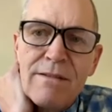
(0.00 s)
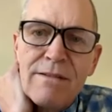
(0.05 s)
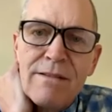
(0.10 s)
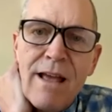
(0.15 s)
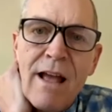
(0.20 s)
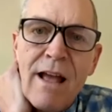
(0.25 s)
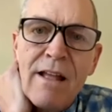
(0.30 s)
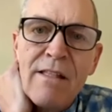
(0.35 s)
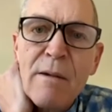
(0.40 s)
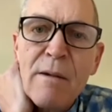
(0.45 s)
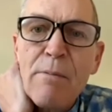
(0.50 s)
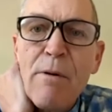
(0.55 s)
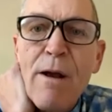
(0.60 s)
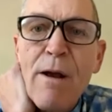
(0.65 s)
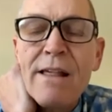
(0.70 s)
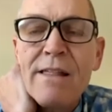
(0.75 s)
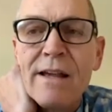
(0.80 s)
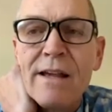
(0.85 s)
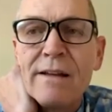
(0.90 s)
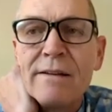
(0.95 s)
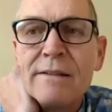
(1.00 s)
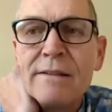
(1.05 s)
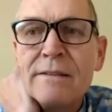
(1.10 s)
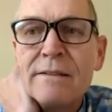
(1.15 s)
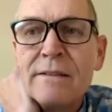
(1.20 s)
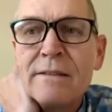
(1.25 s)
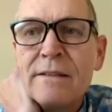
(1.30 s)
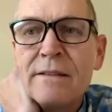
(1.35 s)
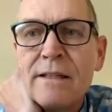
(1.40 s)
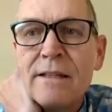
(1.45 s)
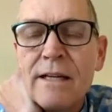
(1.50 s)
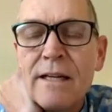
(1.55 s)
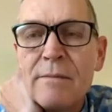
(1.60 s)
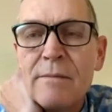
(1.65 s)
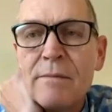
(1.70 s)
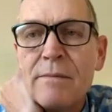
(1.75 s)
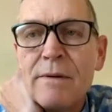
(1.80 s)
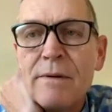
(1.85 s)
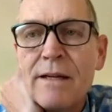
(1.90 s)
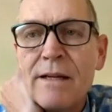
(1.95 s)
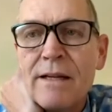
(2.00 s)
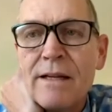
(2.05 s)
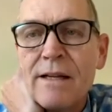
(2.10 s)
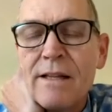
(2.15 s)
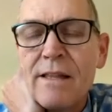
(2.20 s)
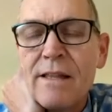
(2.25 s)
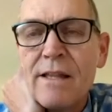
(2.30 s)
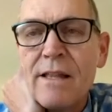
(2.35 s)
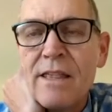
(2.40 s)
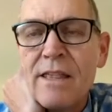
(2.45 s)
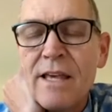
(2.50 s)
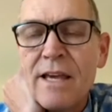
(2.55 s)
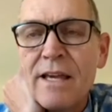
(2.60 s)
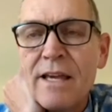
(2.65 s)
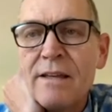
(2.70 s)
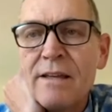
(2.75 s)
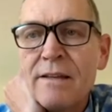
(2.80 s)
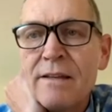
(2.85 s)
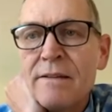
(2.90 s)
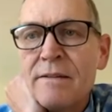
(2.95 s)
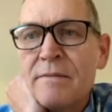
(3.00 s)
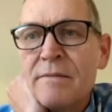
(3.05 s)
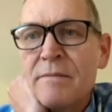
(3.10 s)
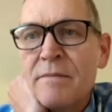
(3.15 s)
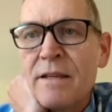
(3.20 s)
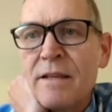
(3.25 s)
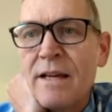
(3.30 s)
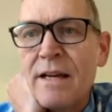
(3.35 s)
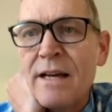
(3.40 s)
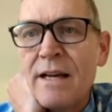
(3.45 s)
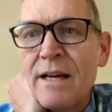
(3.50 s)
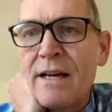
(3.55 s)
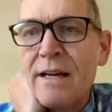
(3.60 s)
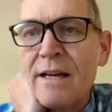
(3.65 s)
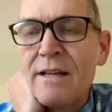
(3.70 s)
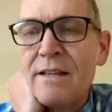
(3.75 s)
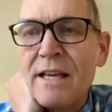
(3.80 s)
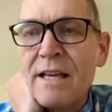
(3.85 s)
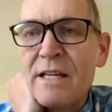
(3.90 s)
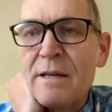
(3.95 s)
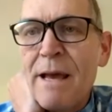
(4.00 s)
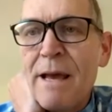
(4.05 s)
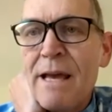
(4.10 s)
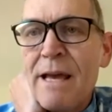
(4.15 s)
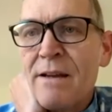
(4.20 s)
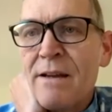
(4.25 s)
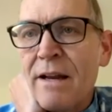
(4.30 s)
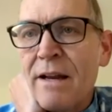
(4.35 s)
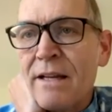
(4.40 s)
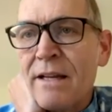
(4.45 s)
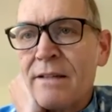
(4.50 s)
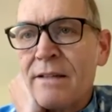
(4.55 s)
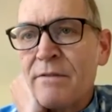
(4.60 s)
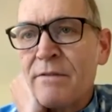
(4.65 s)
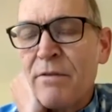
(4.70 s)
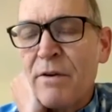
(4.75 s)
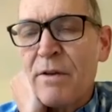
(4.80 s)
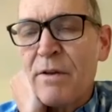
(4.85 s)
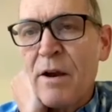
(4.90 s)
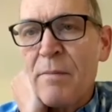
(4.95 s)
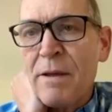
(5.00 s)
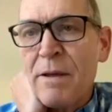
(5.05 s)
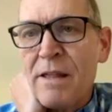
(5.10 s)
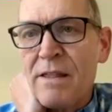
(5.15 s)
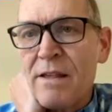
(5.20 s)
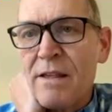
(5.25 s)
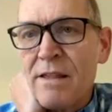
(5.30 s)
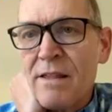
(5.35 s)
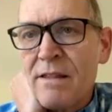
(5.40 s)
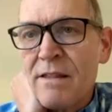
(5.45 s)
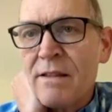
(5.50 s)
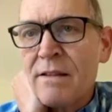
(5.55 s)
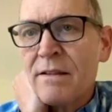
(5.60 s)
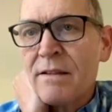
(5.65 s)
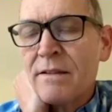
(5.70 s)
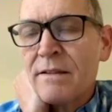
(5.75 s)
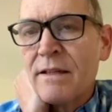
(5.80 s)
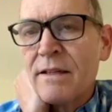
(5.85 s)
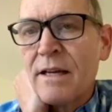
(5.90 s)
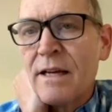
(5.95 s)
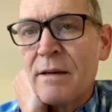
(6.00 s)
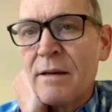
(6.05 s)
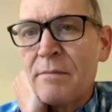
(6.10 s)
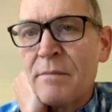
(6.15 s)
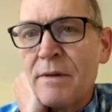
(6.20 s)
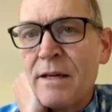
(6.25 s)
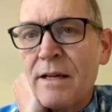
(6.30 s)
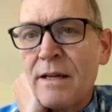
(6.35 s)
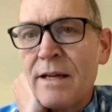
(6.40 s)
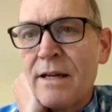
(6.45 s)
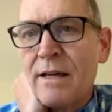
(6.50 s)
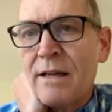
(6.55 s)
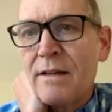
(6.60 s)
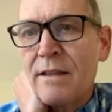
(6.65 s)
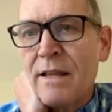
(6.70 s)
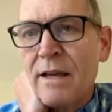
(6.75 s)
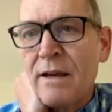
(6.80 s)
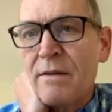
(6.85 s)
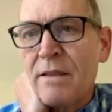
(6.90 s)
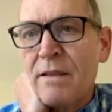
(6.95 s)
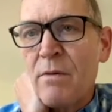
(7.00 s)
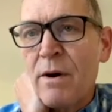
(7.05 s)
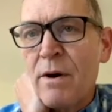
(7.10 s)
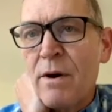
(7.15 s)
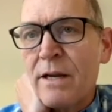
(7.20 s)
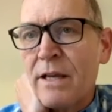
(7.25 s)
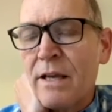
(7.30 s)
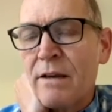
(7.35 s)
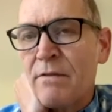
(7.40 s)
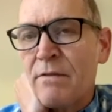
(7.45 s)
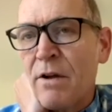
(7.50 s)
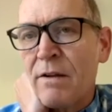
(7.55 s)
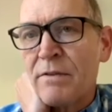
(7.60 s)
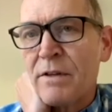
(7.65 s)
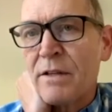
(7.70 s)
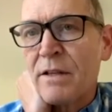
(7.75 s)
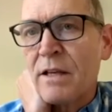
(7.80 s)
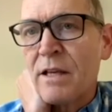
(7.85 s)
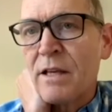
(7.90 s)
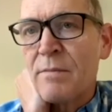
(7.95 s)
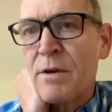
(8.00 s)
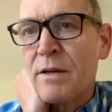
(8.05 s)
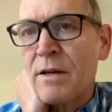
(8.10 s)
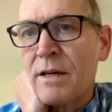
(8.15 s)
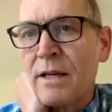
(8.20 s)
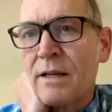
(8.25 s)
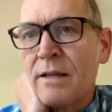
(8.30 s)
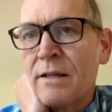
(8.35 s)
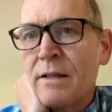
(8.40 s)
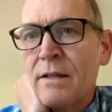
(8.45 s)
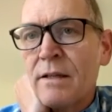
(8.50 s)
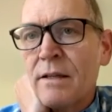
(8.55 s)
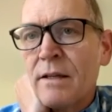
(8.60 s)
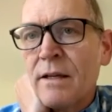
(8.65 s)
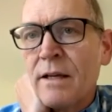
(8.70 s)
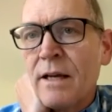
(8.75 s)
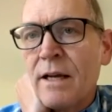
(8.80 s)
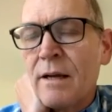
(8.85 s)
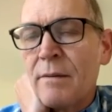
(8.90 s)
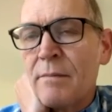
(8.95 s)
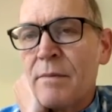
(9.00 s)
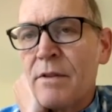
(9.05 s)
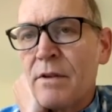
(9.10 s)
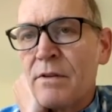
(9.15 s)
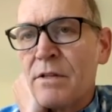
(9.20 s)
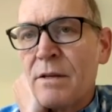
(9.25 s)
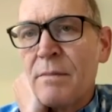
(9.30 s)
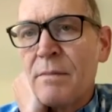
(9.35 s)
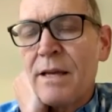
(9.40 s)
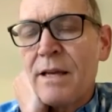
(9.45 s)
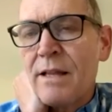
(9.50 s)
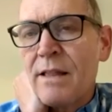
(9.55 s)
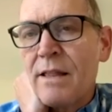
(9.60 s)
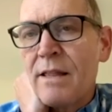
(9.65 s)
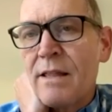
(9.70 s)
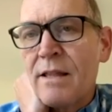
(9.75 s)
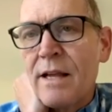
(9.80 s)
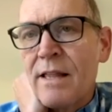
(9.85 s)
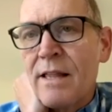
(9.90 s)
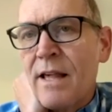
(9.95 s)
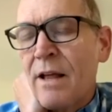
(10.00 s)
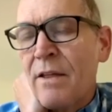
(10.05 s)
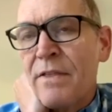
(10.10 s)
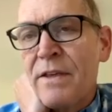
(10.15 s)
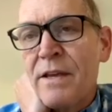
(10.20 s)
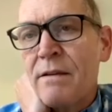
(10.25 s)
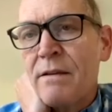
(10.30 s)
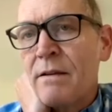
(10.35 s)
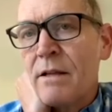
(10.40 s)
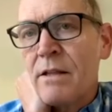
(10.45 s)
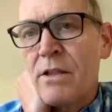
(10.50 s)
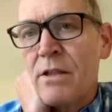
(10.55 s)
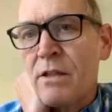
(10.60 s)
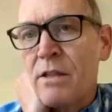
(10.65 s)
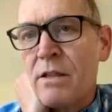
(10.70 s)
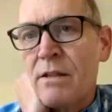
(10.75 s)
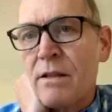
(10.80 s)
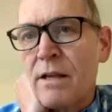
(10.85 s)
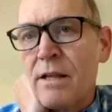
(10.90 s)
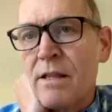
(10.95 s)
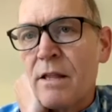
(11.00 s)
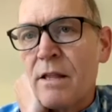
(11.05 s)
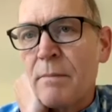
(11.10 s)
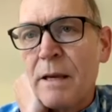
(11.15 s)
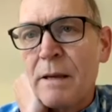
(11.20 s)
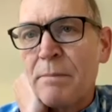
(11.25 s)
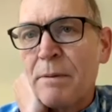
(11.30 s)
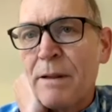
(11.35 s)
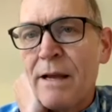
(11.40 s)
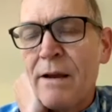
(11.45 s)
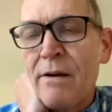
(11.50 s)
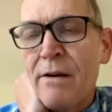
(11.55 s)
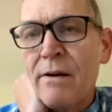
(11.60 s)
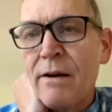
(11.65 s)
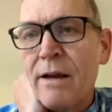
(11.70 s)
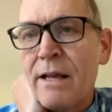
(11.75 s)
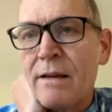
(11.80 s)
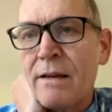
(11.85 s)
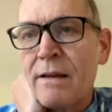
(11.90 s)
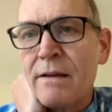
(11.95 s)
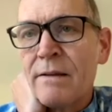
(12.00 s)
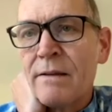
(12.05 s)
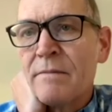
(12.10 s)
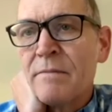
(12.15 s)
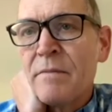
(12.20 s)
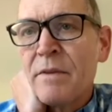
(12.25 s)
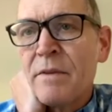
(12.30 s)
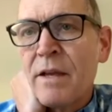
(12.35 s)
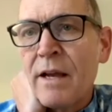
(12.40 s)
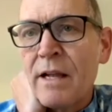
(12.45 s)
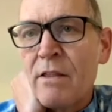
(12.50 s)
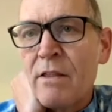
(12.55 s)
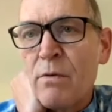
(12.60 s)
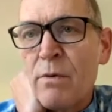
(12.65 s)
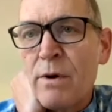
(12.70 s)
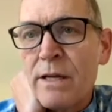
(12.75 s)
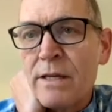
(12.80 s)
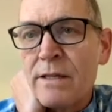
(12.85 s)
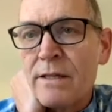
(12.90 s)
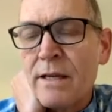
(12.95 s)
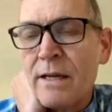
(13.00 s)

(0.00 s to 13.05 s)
Unsurprising, since they depend on it for their business. They want to get involved in the community. So to me, it's healthy. It's a big player, and it's what